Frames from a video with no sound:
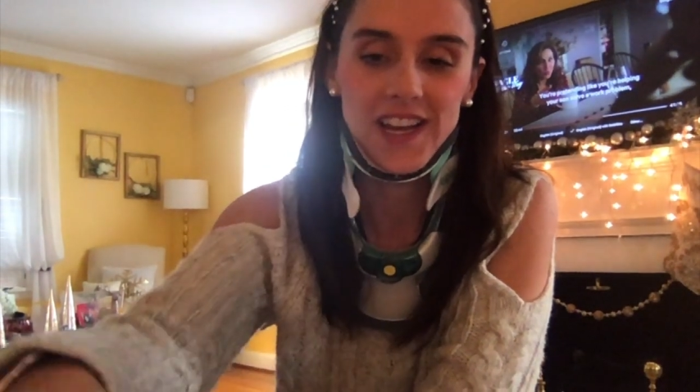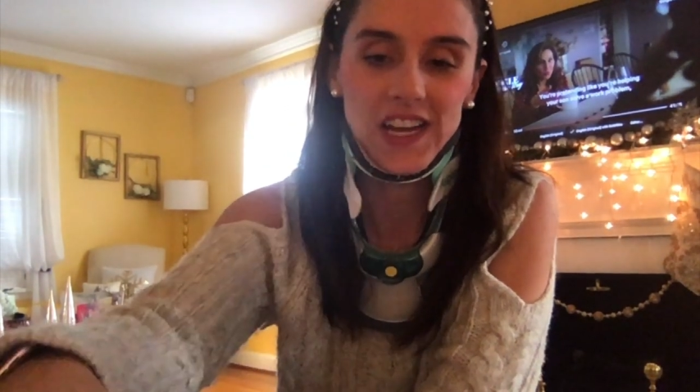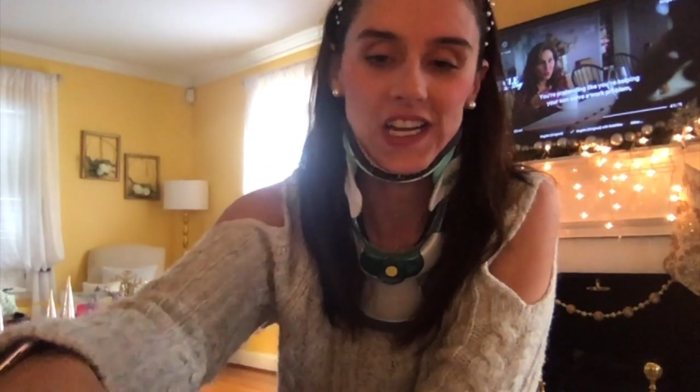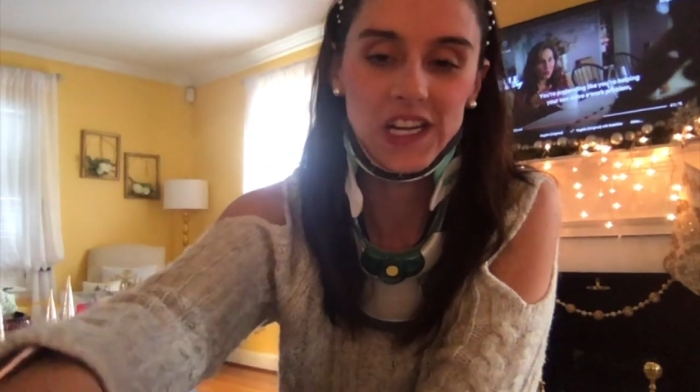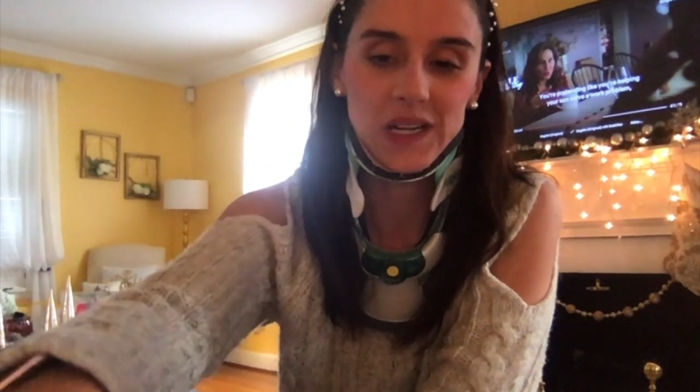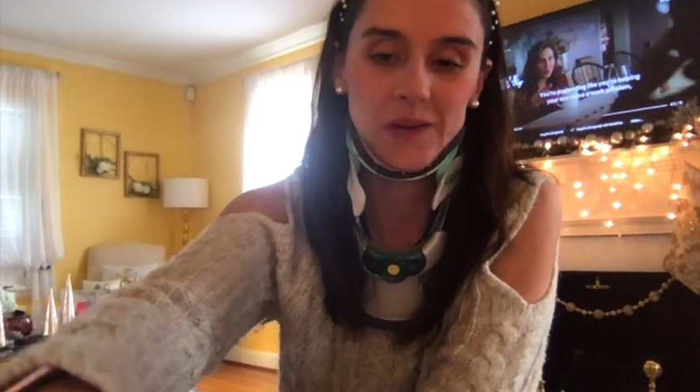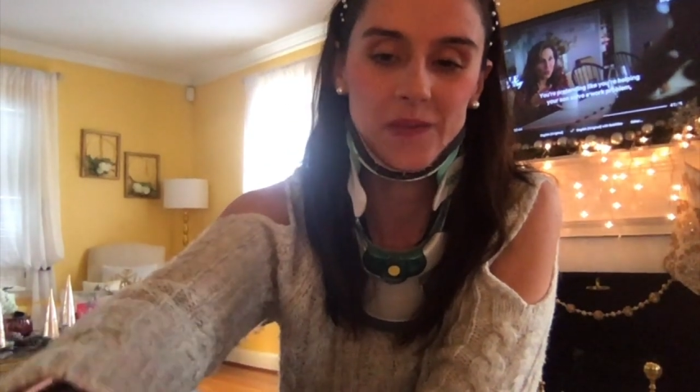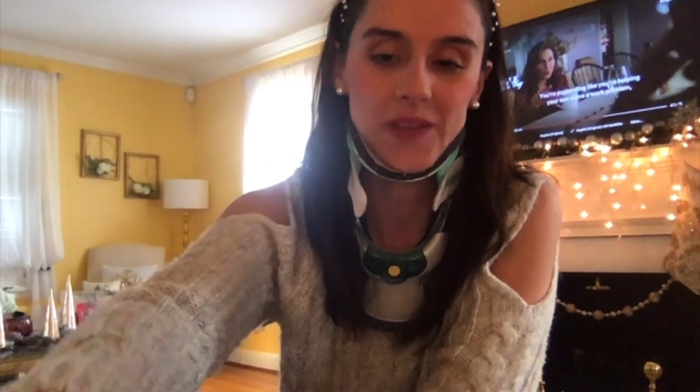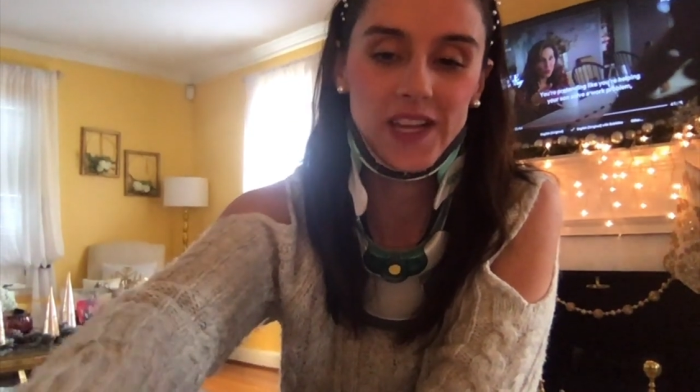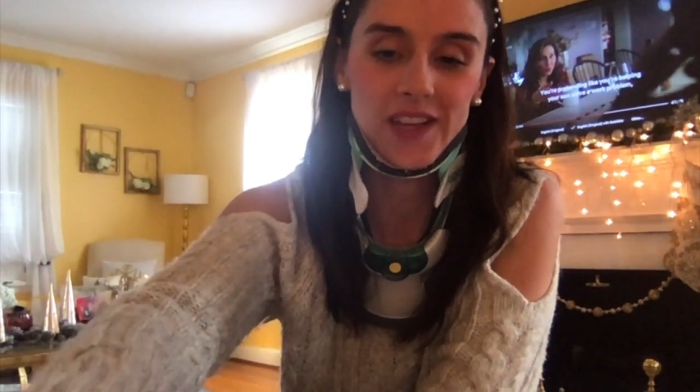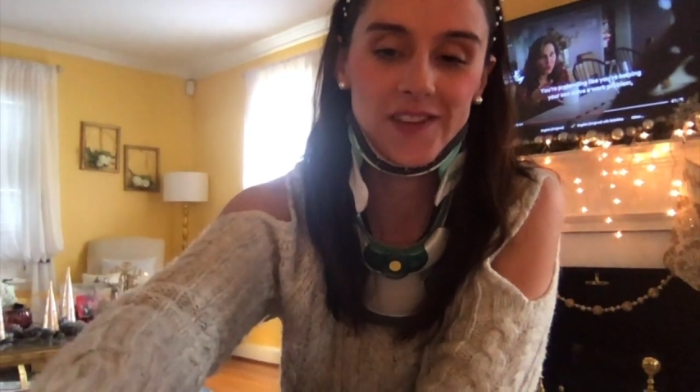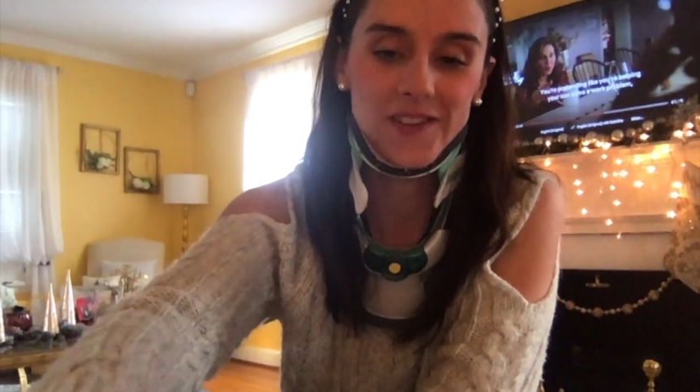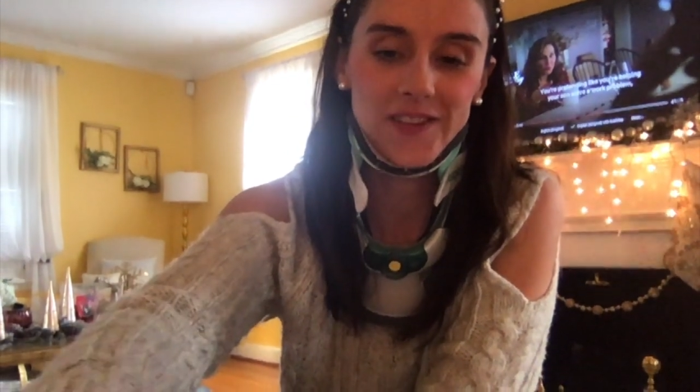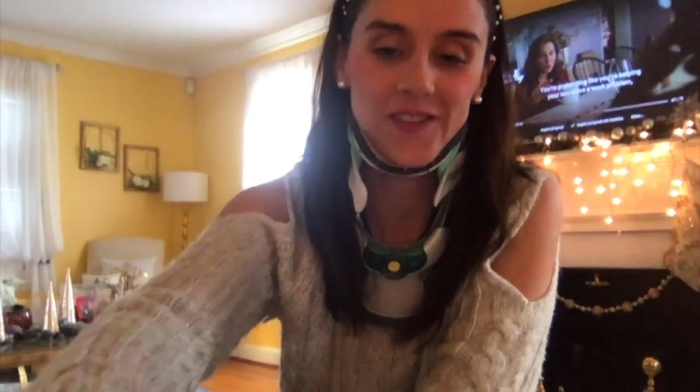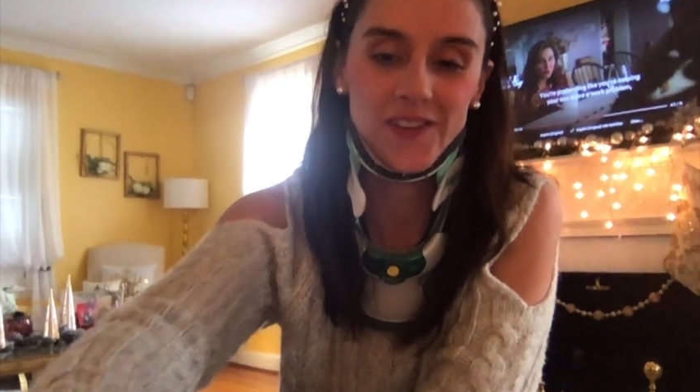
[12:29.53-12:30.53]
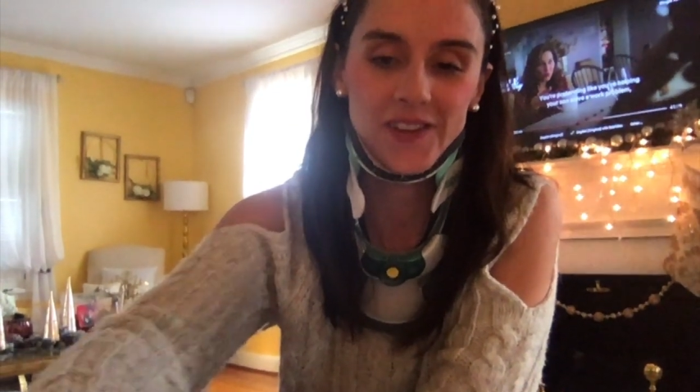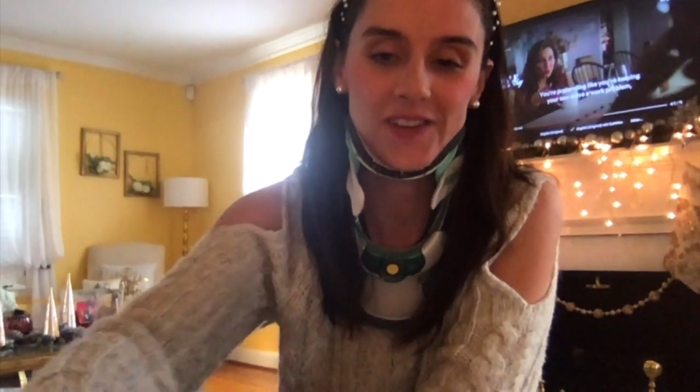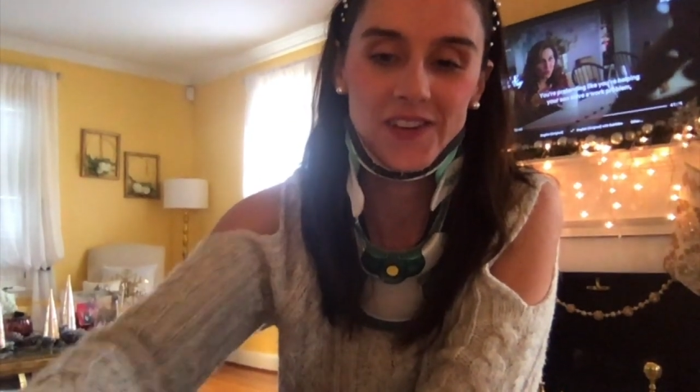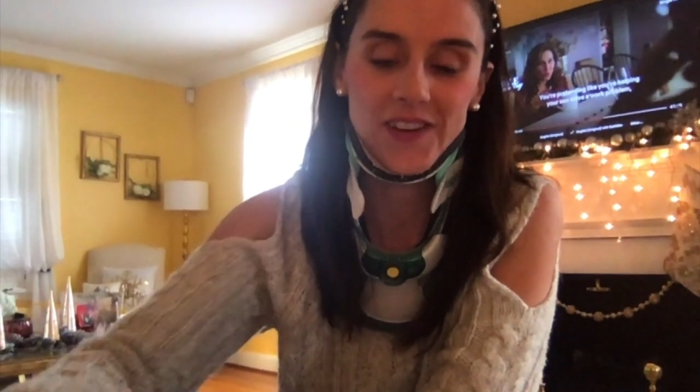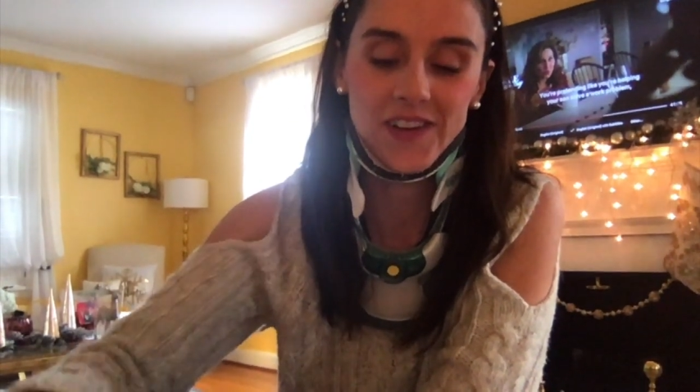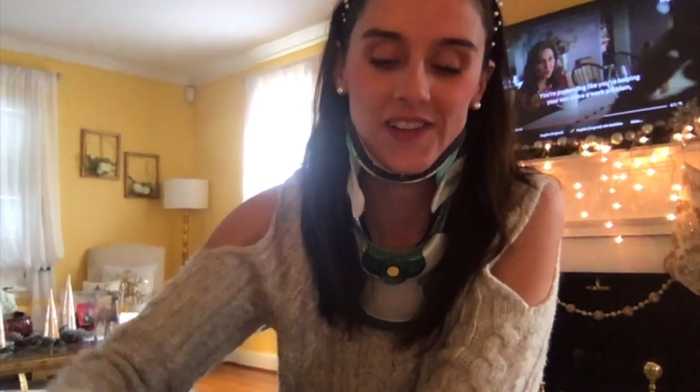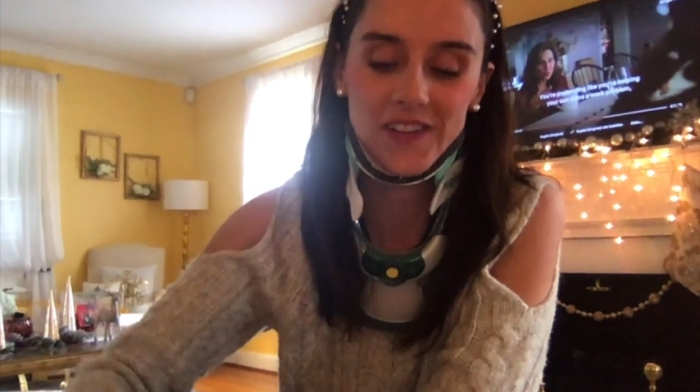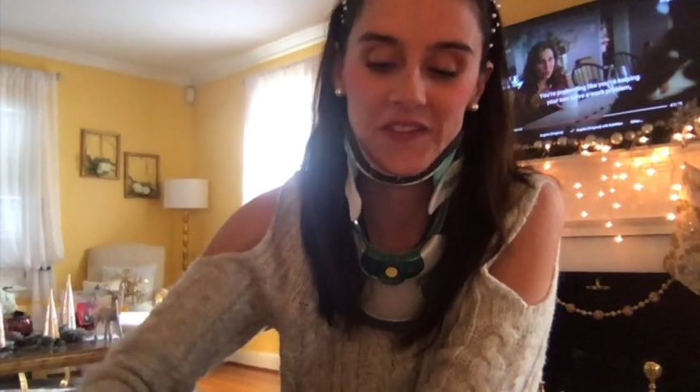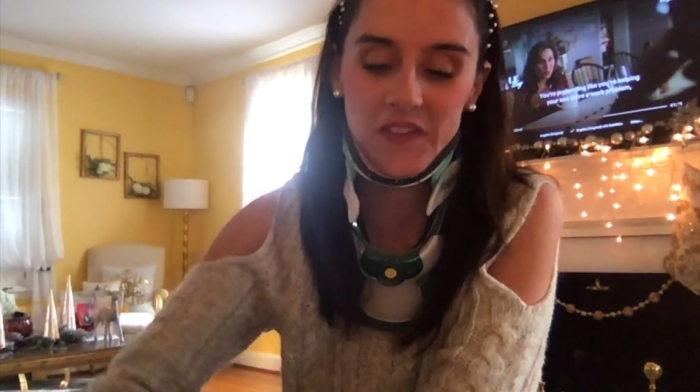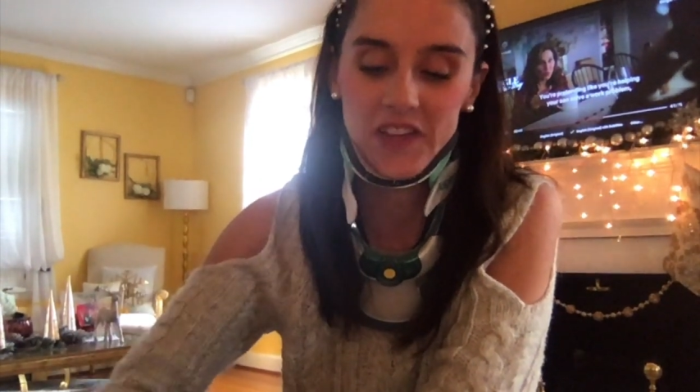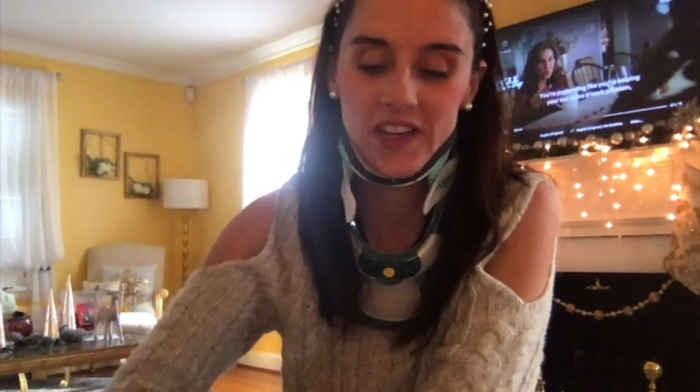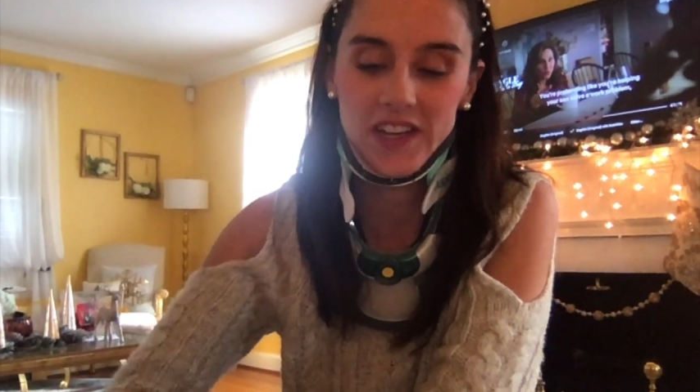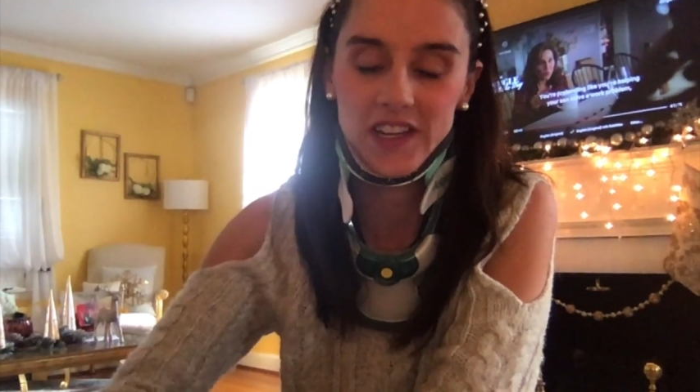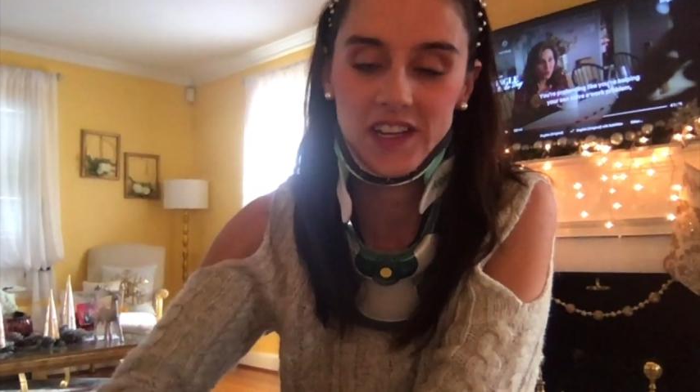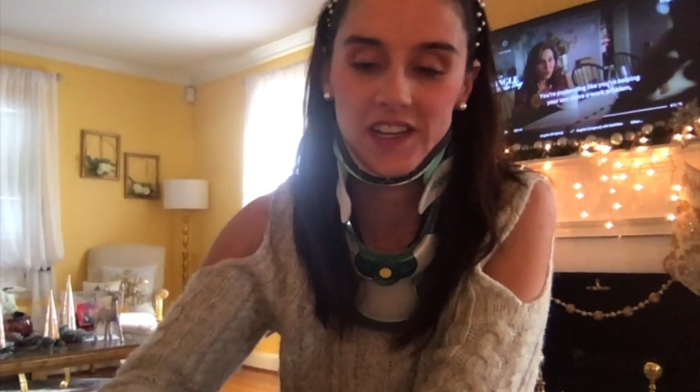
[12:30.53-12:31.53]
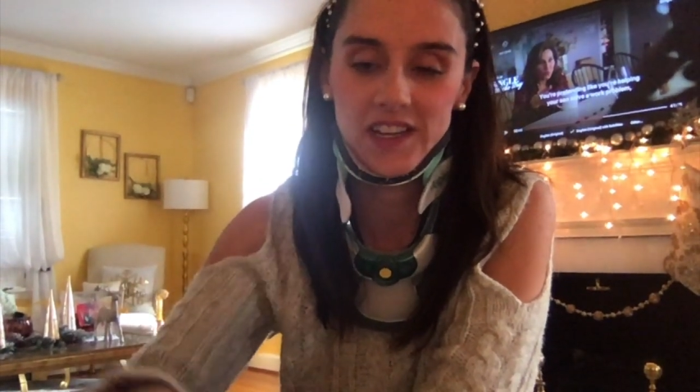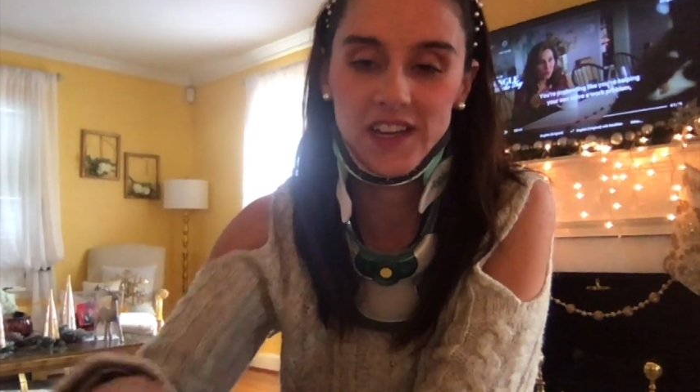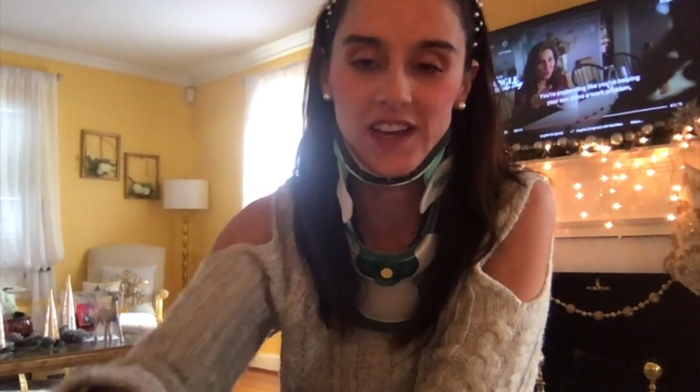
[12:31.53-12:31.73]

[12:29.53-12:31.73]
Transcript: Thank you so much to all of the